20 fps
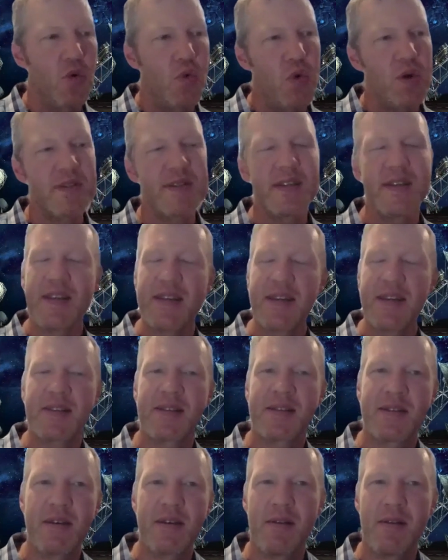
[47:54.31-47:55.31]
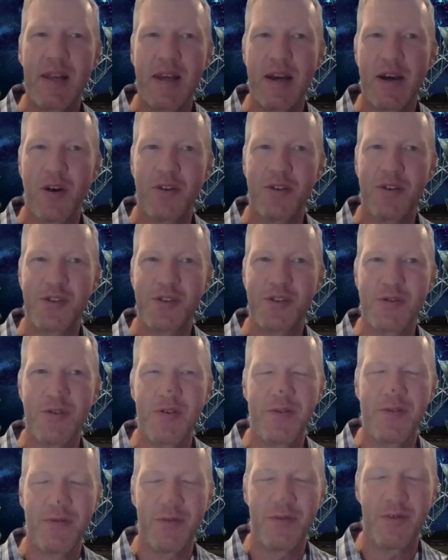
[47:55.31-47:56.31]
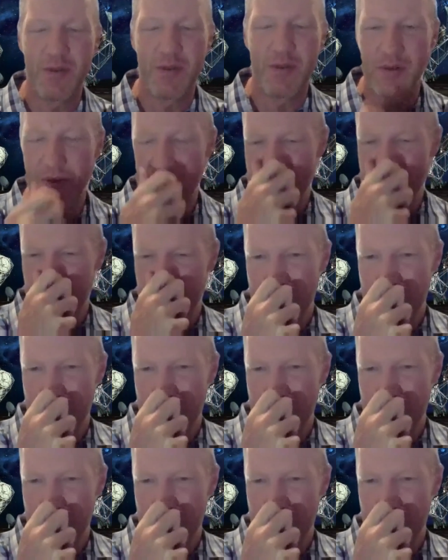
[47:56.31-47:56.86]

wasn't necessarily a concern for